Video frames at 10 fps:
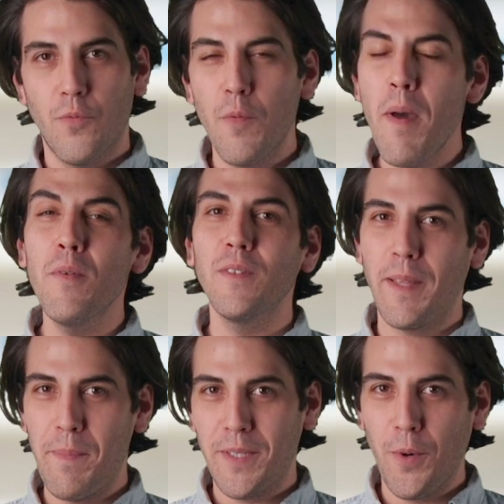Remember
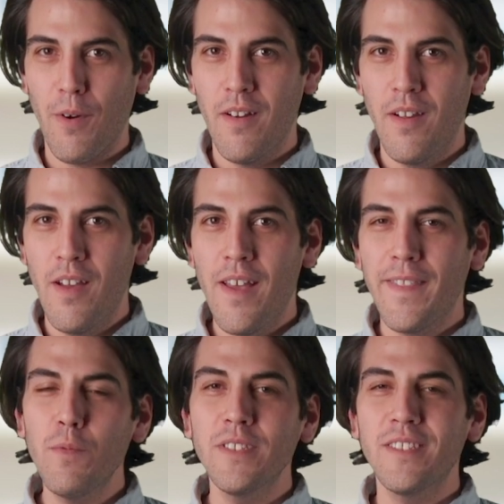Lipitor?
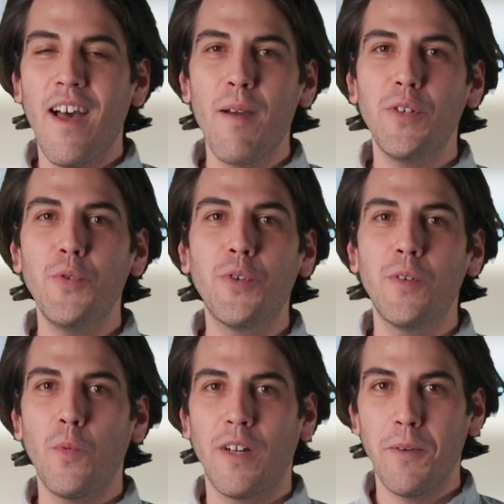There was a time when you
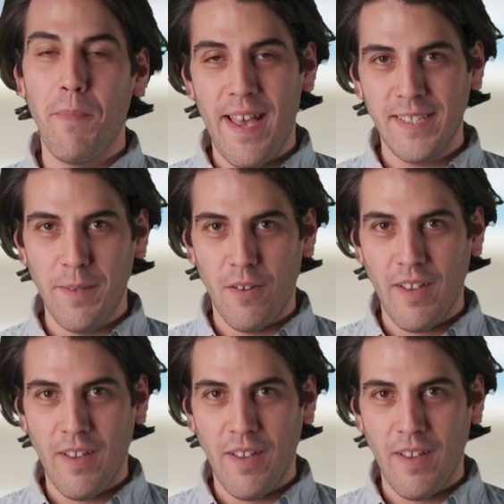couldn't watch a basketball